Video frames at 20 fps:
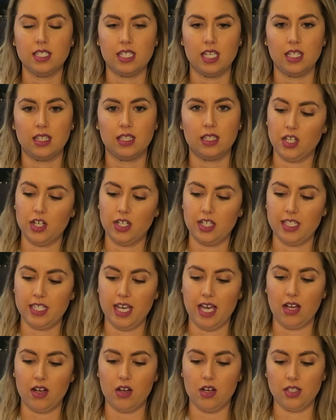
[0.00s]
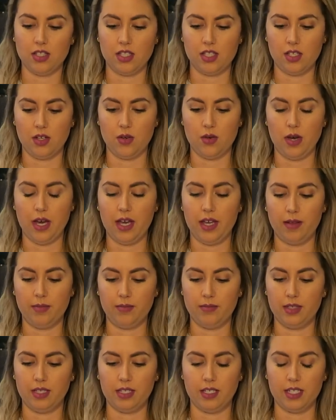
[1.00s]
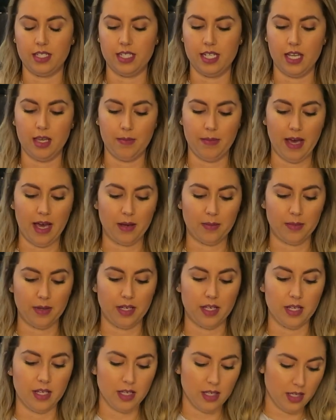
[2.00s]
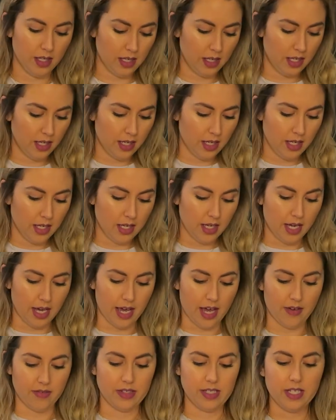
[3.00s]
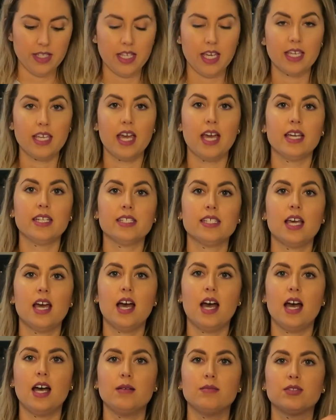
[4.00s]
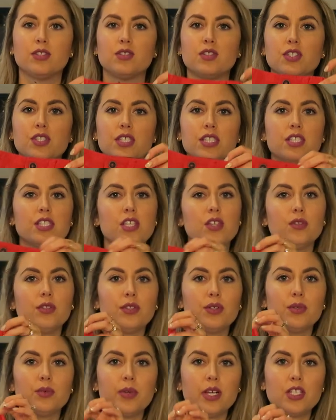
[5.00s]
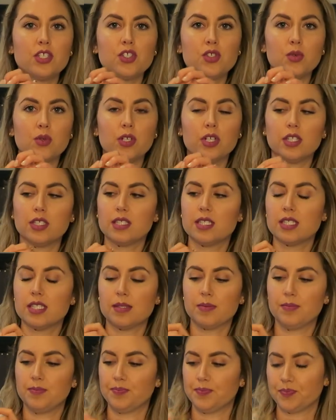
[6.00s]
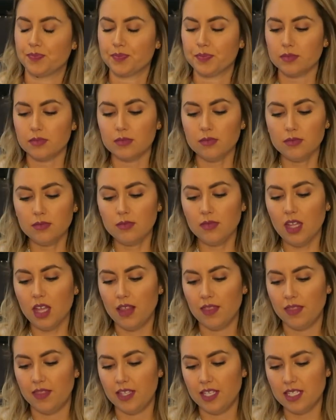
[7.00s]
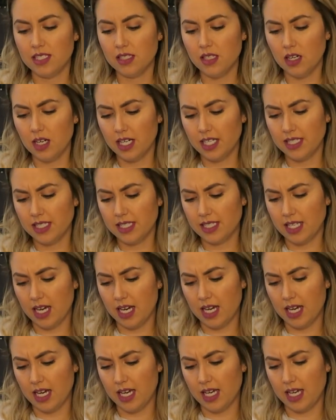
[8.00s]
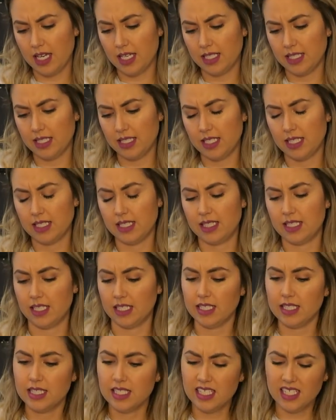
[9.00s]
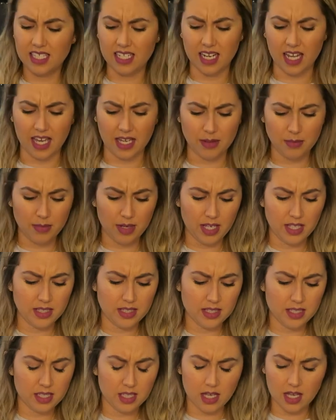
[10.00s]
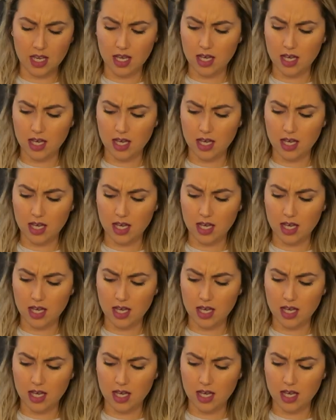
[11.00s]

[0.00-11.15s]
to take the security tag on. So I'm going to take it back, but I haven't done that yet. Um, so just these cute little red shorts. These are a size six to nine month.